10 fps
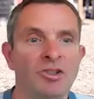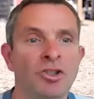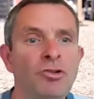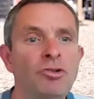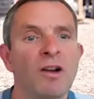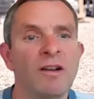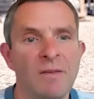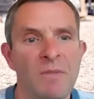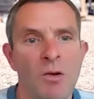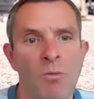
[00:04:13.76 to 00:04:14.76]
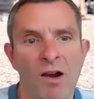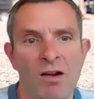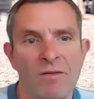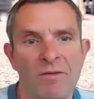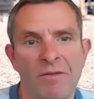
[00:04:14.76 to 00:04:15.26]
Two drugs to be
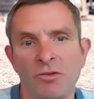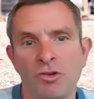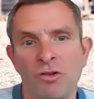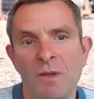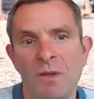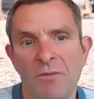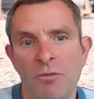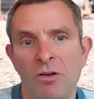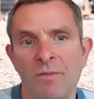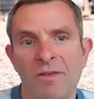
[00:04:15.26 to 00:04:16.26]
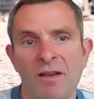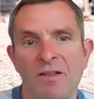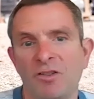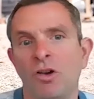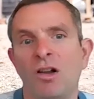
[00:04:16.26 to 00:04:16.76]
aware of for treatment of worms
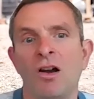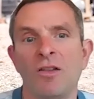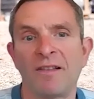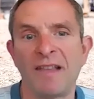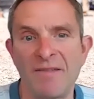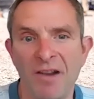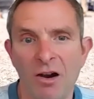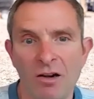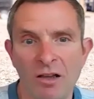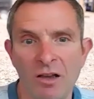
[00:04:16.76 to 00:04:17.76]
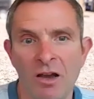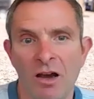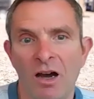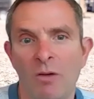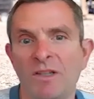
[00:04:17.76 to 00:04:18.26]
is a drug called Safeguard,
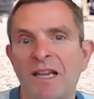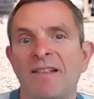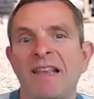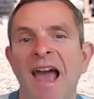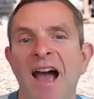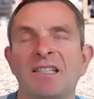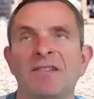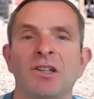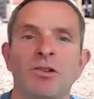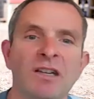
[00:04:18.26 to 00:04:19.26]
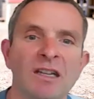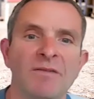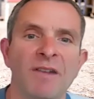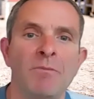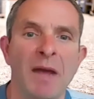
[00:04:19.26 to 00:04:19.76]
which has the active ingredient
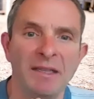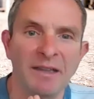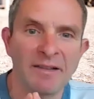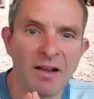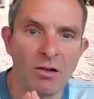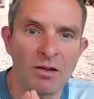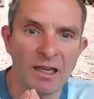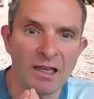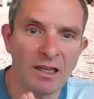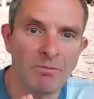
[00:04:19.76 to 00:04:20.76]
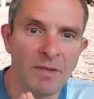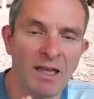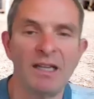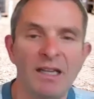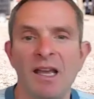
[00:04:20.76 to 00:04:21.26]
fenbendazole
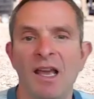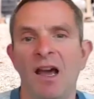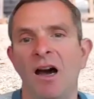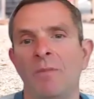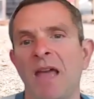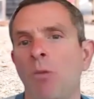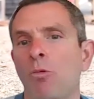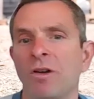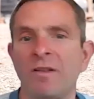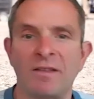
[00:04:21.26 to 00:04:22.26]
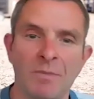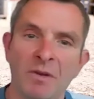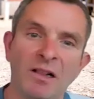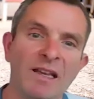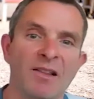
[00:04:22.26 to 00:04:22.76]
in it. That works
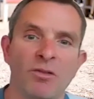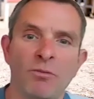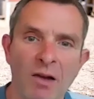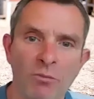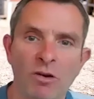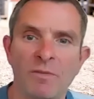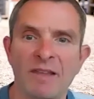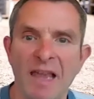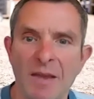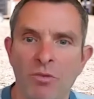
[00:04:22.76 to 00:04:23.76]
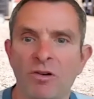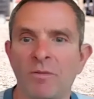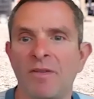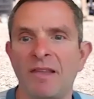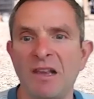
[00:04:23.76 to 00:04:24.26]
typically against roundworms,
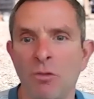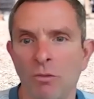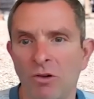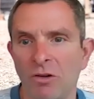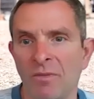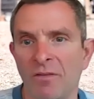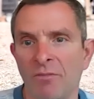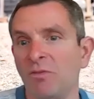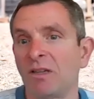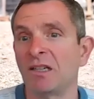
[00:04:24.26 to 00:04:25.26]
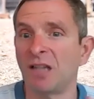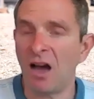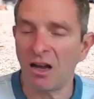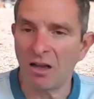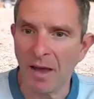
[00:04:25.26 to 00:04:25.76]
tapeworms, cecal worms, which we didn't
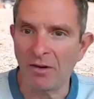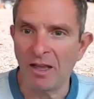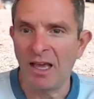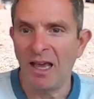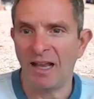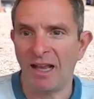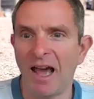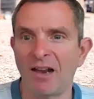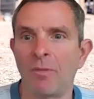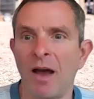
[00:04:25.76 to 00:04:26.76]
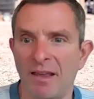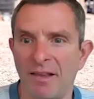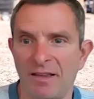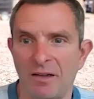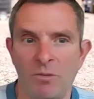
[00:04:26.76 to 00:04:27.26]
talk about, and
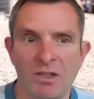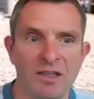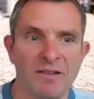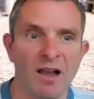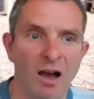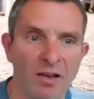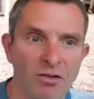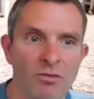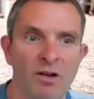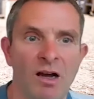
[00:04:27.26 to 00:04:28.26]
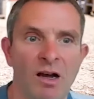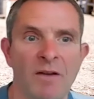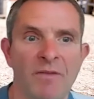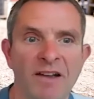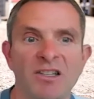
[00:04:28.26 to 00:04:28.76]
hygromycin, which is also
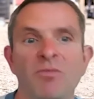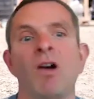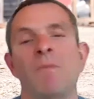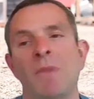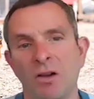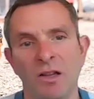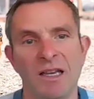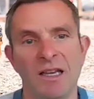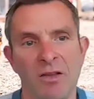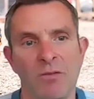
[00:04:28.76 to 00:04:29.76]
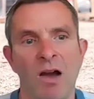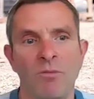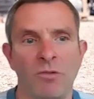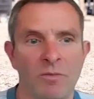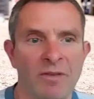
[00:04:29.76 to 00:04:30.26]
effective primarily against
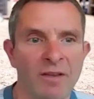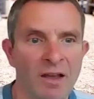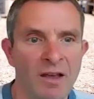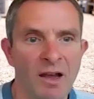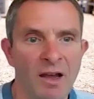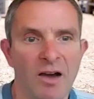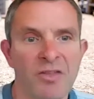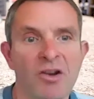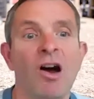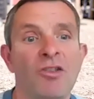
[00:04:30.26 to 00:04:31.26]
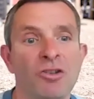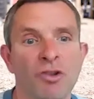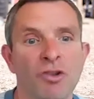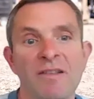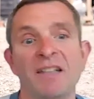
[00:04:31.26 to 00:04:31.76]
roundworms. There are other
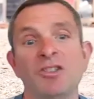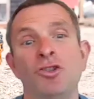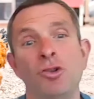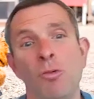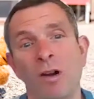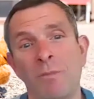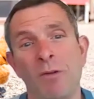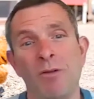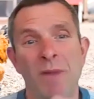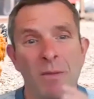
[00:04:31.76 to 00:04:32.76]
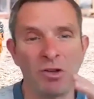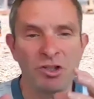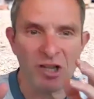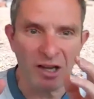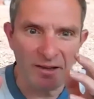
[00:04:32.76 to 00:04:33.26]
drugs that do work, but remember,
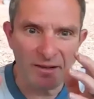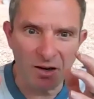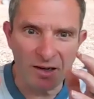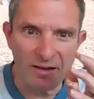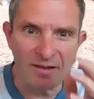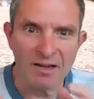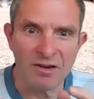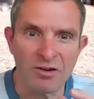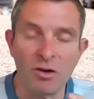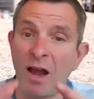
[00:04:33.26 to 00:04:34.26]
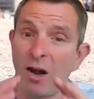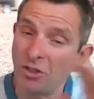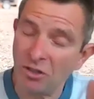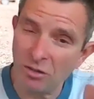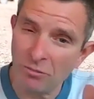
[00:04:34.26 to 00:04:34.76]
chickens are considered, no matter
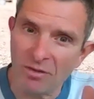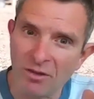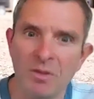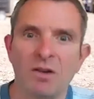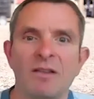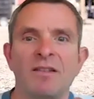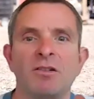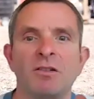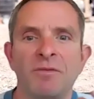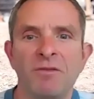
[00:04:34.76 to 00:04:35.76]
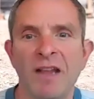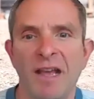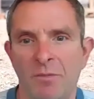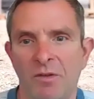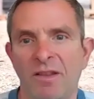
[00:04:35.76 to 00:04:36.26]
what you do with them, they're considered food
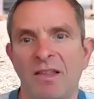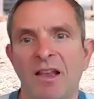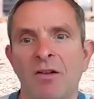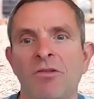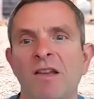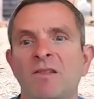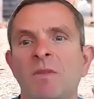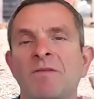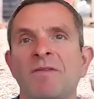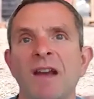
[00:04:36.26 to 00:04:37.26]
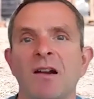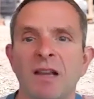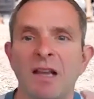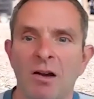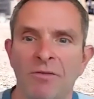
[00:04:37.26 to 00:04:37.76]
animals, and therefore you have to be
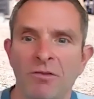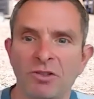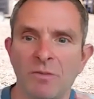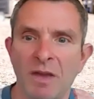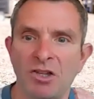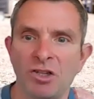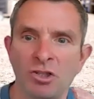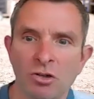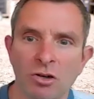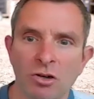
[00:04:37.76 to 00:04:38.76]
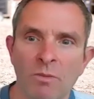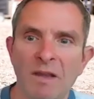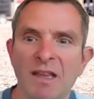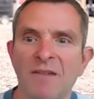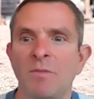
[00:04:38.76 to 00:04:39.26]
very careful to make sure when
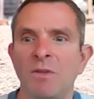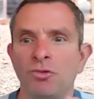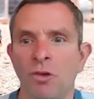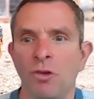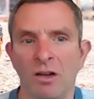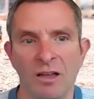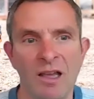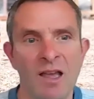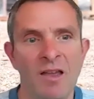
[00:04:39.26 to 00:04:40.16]
we give them a drug